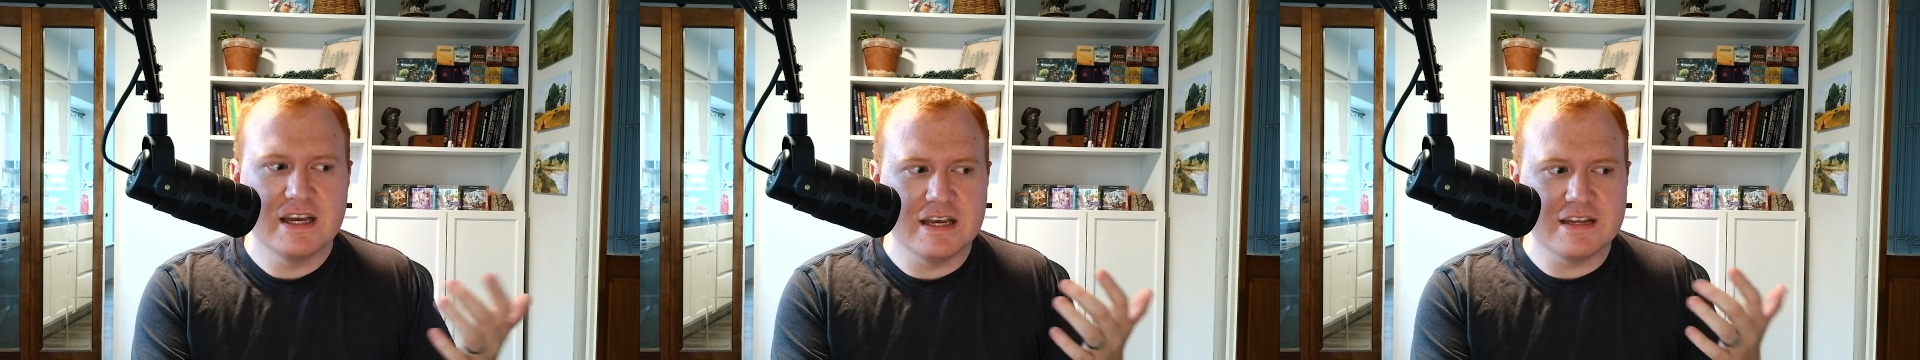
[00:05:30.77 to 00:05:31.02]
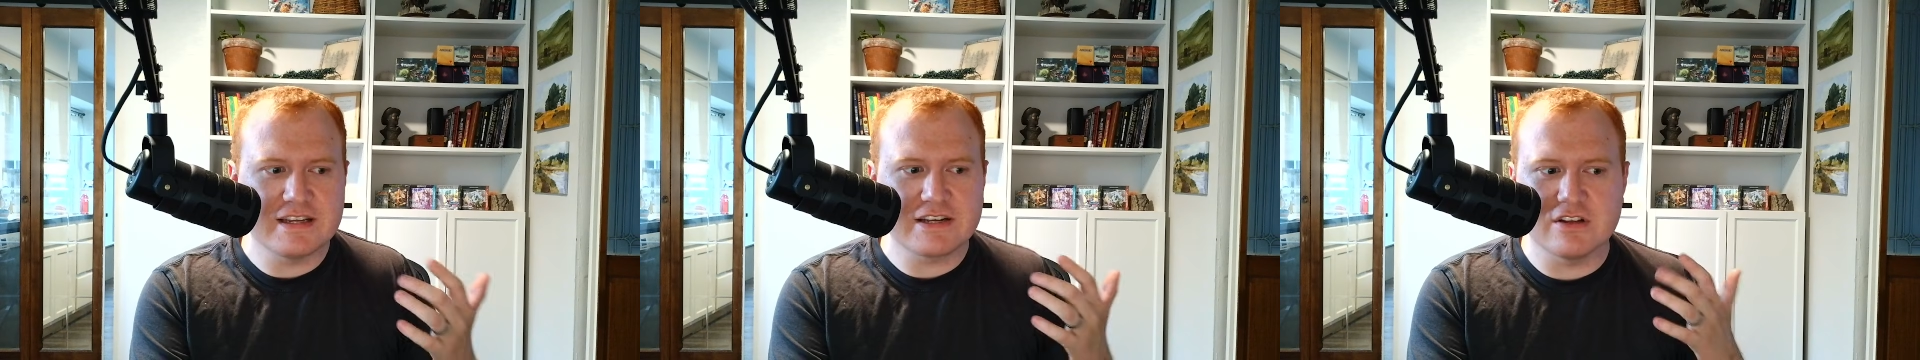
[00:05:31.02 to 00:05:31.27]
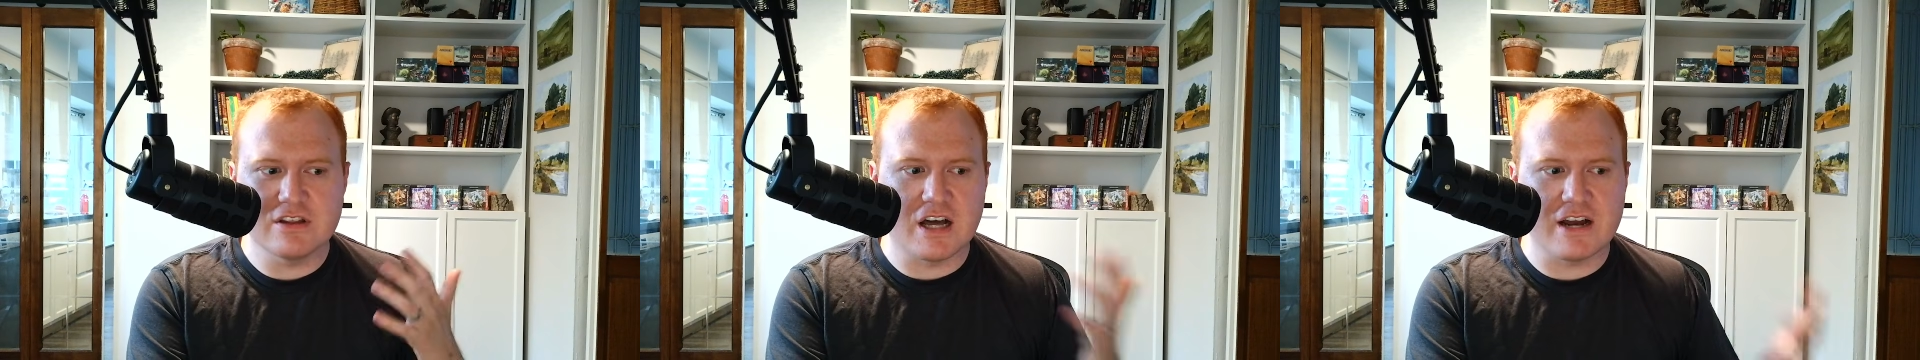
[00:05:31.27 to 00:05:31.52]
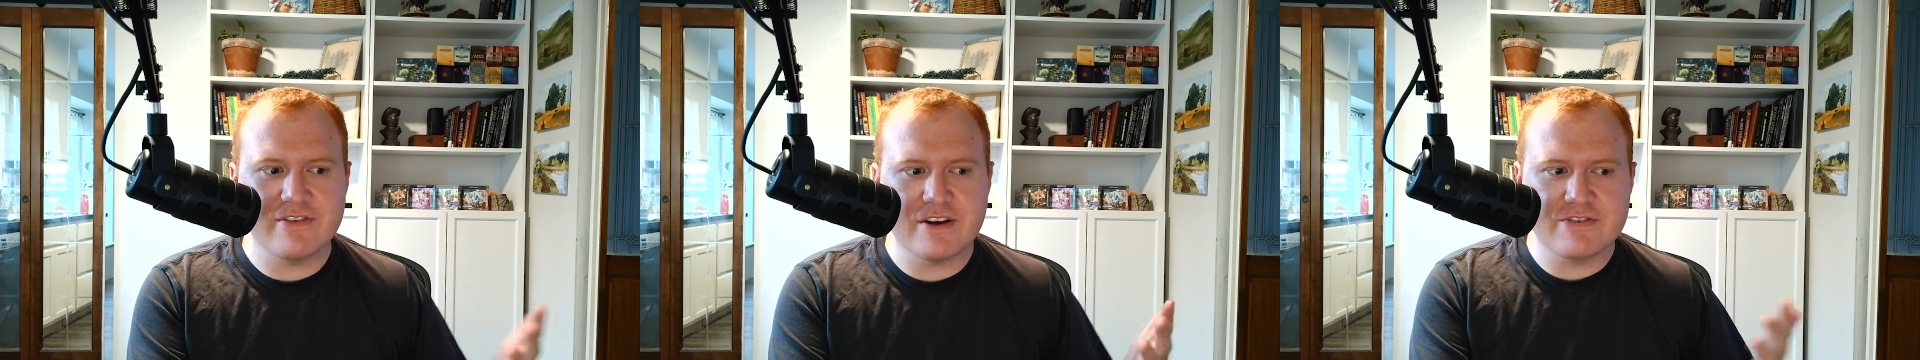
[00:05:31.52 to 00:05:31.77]
and it takes a
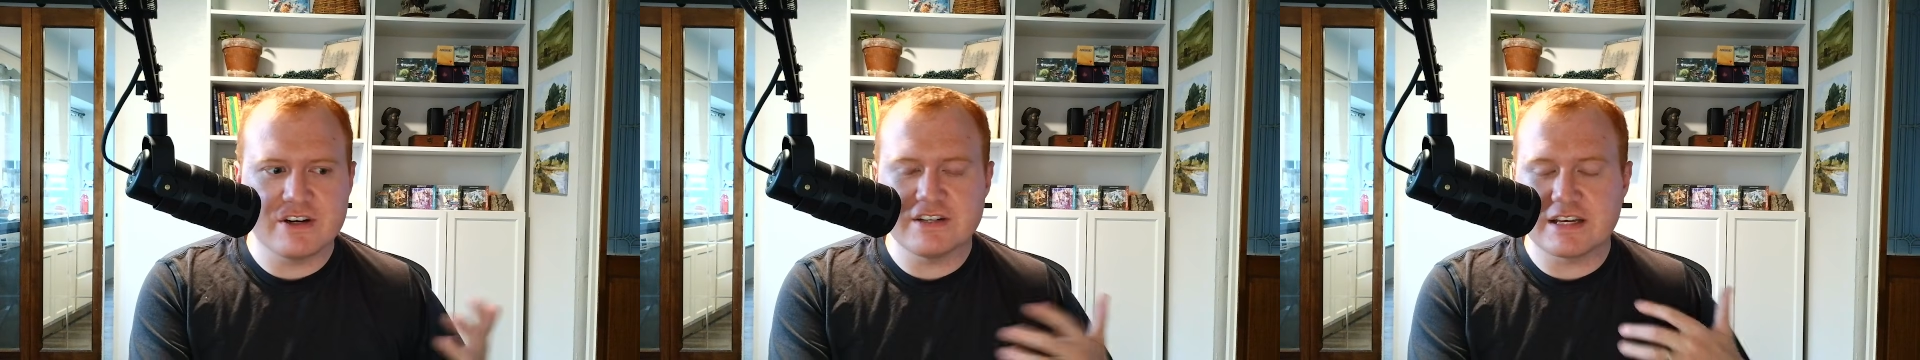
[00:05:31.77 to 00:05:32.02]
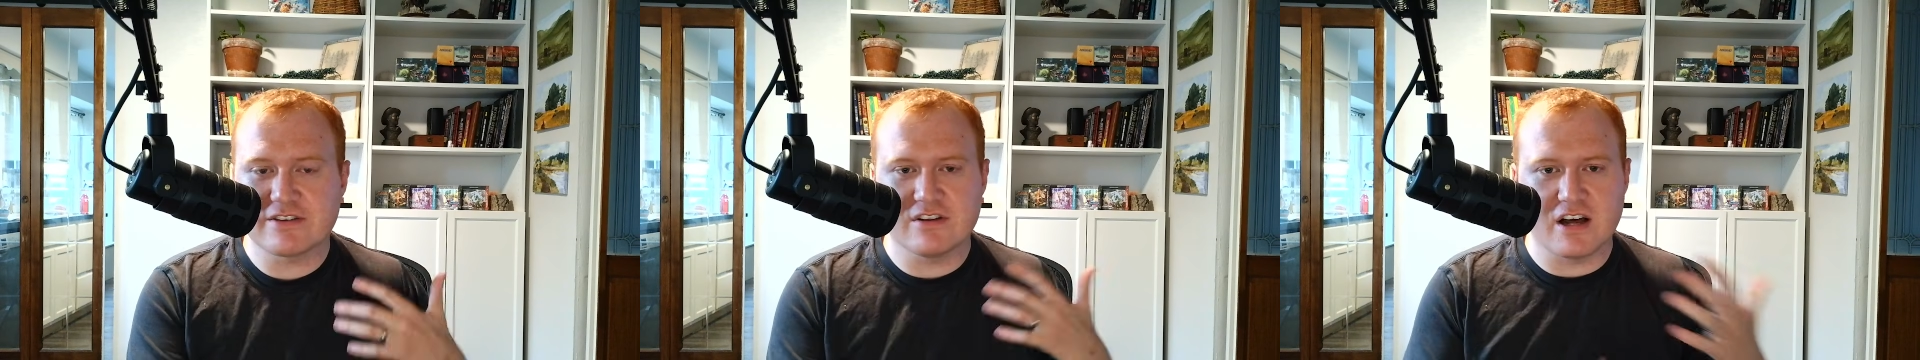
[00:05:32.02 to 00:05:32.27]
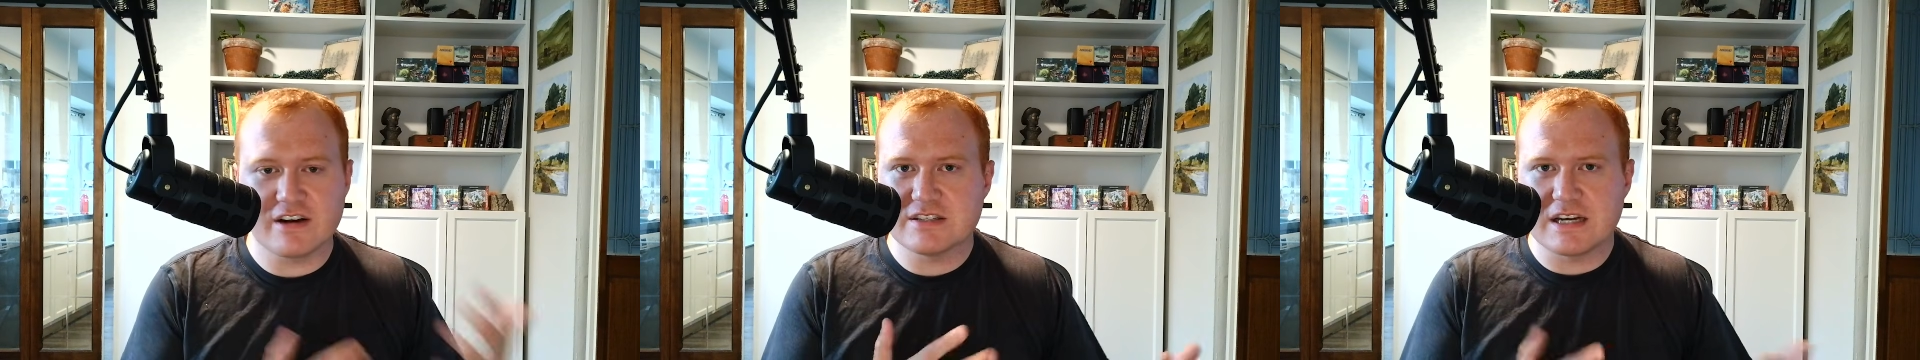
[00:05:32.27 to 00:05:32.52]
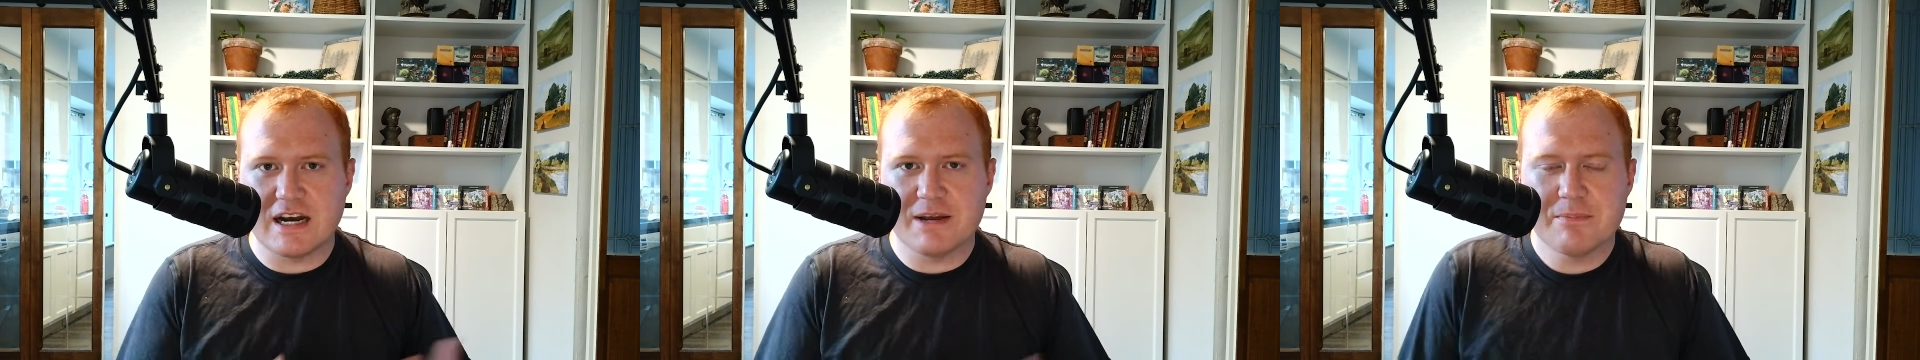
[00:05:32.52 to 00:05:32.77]
lot of effort. It takes a lot of
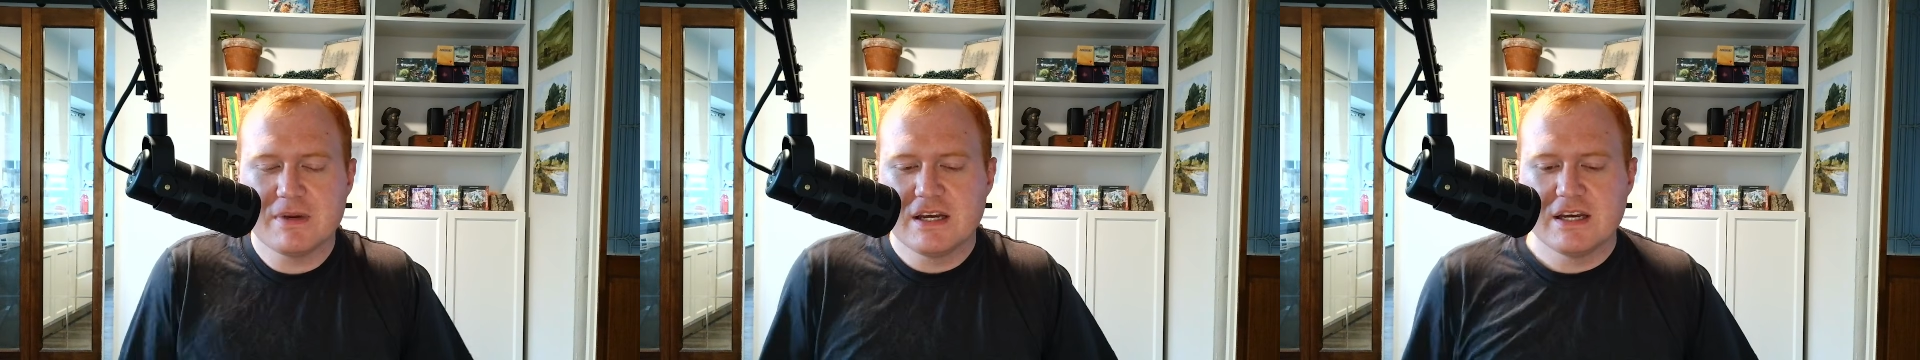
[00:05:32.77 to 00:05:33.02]
time.